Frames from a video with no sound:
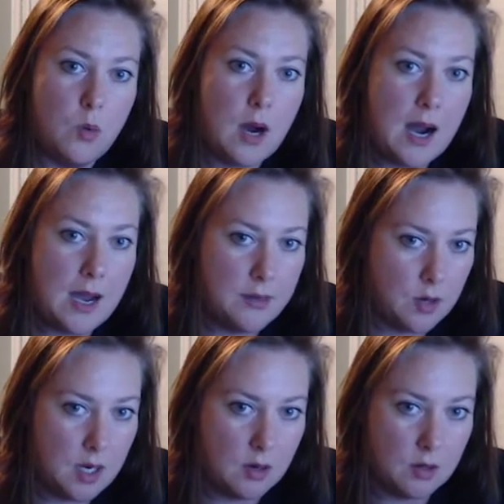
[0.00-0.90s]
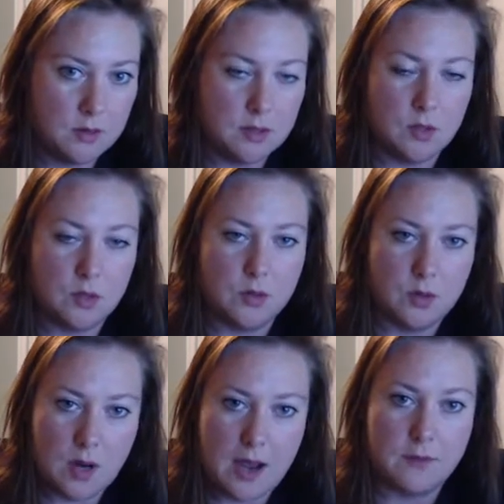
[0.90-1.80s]
either here on this earth
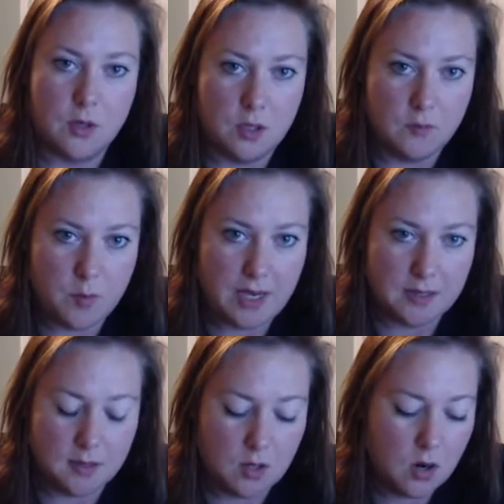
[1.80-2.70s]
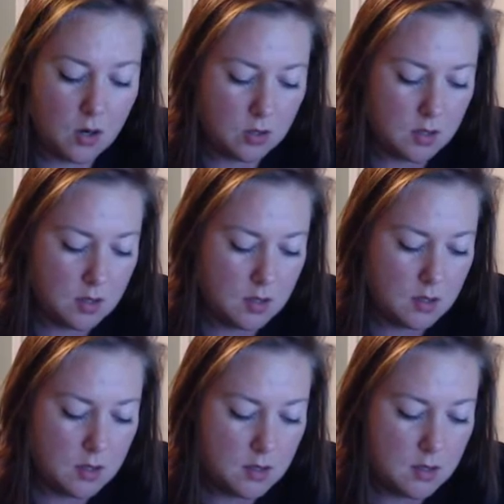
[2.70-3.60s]
or after you've passed on.
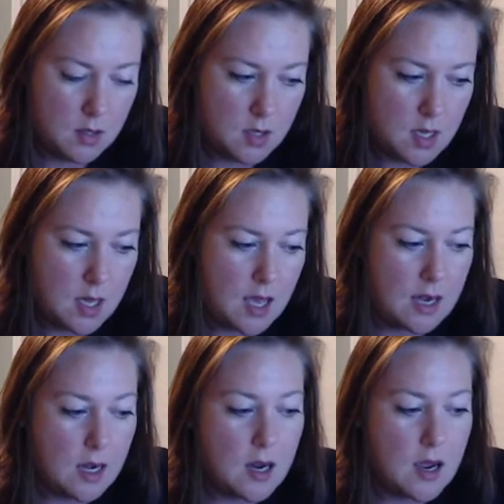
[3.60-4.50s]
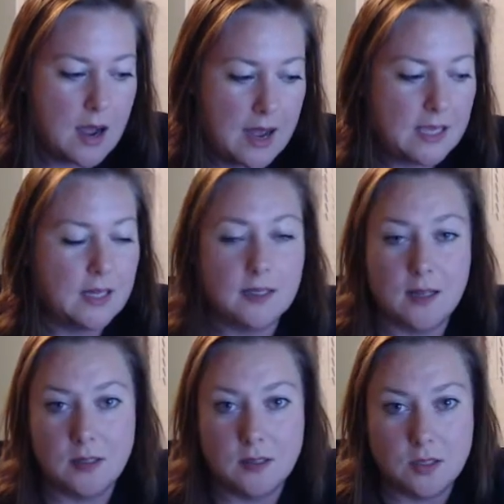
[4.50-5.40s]
And I can
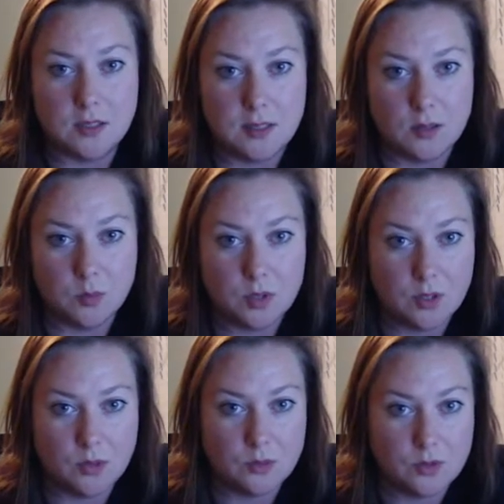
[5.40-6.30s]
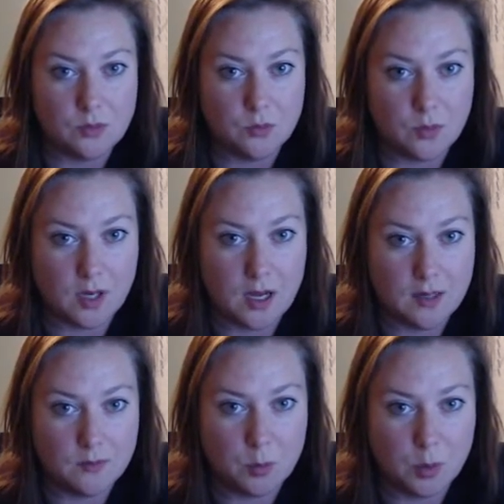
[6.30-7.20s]
acknowledge that tombstones were kind
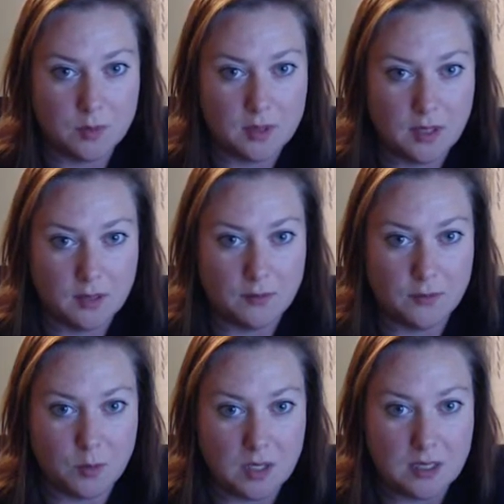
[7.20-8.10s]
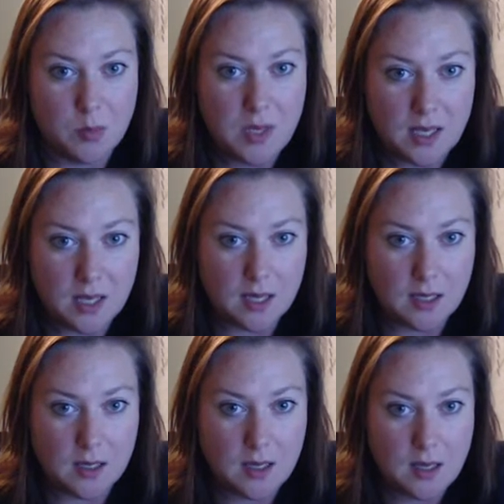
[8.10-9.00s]
of a morbid thing for me to
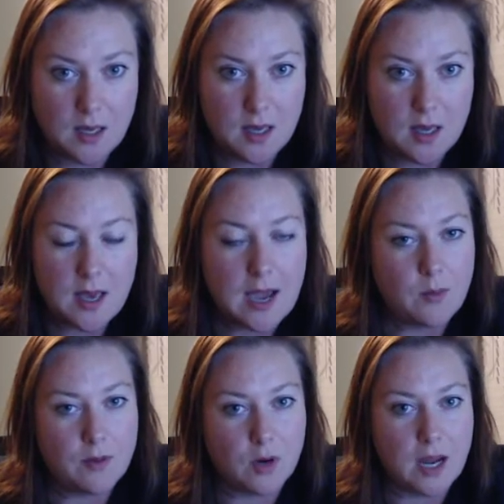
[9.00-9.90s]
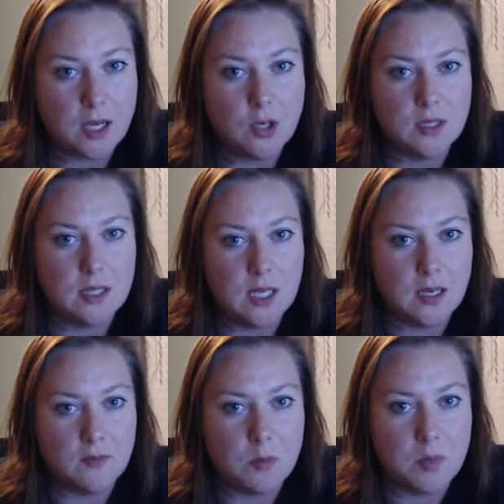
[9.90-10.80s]
pick. However, I couldn't think
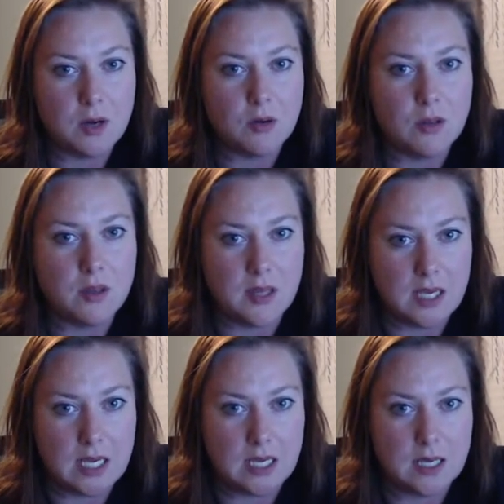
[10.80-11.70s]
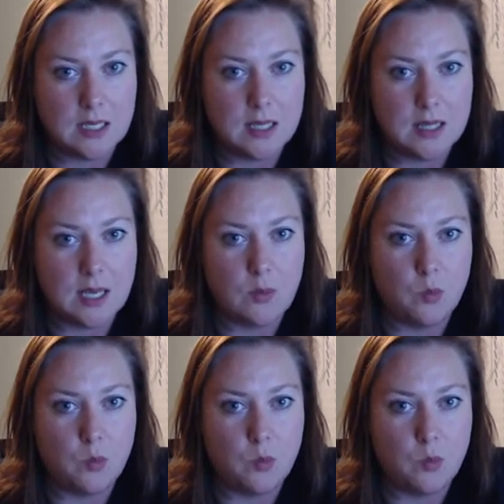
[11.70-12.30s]
of a better thing that,